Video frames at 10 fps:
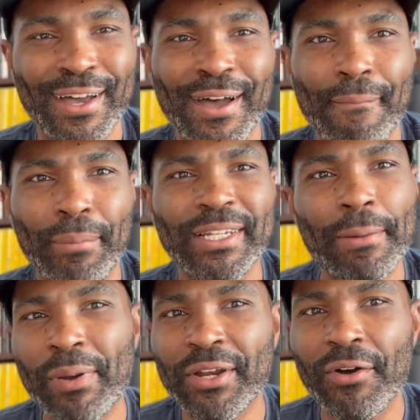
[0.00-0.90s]
But
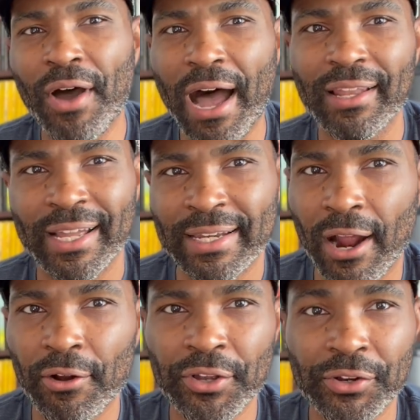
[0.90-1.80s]
depending on how like
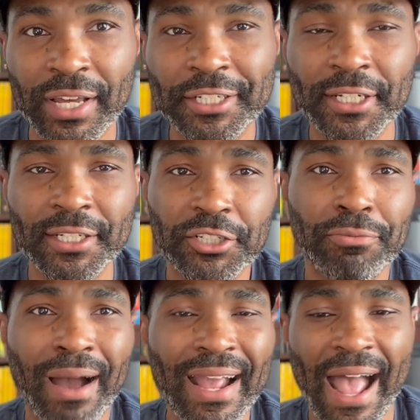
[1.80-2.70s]
narrow your niche is, you
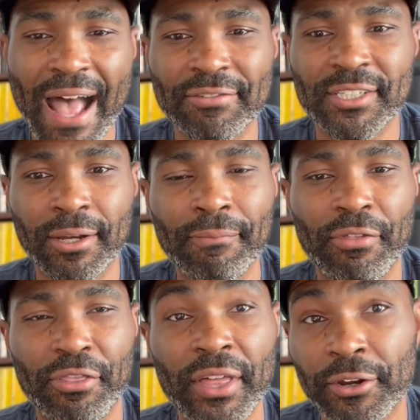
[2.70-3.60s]
might have some
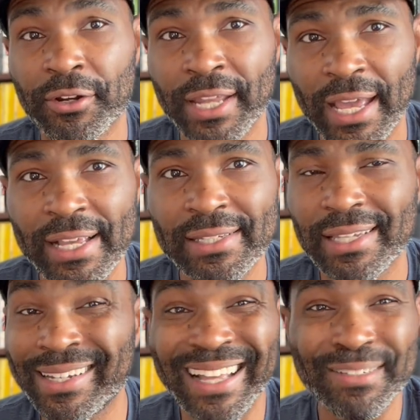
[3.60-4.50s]
thinner days,
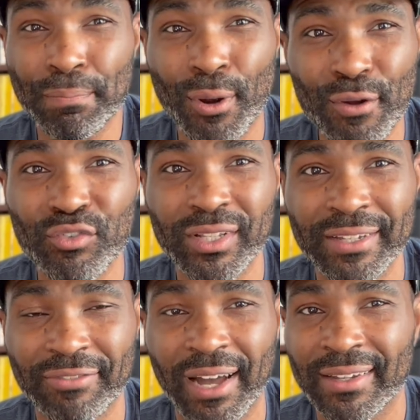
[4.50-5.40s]
and that's perfectly
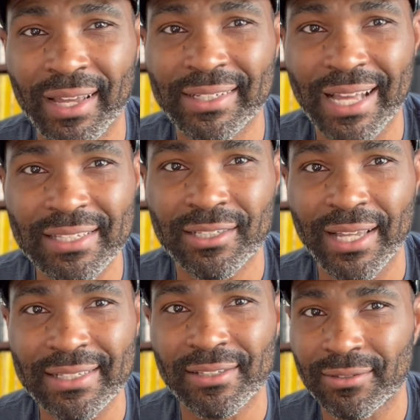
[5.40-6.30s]
fine. Like that's
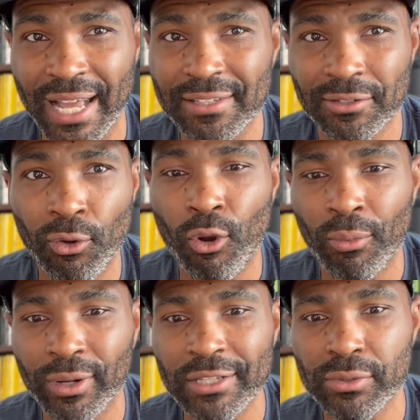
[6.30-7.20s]

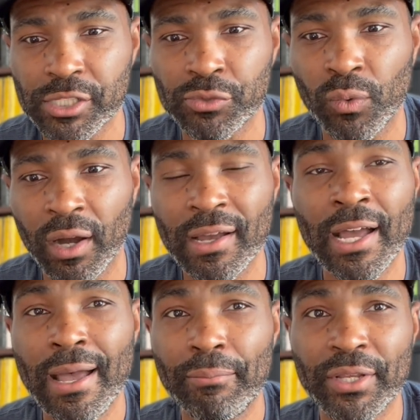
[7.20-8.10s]
normal. That's what you want.
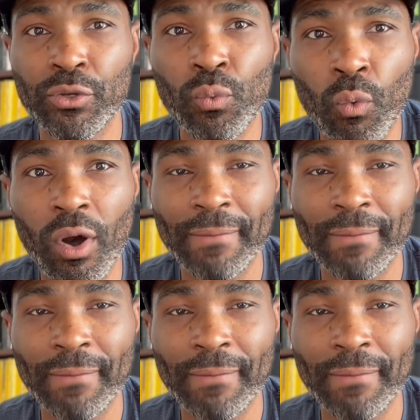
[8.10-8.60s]
But you want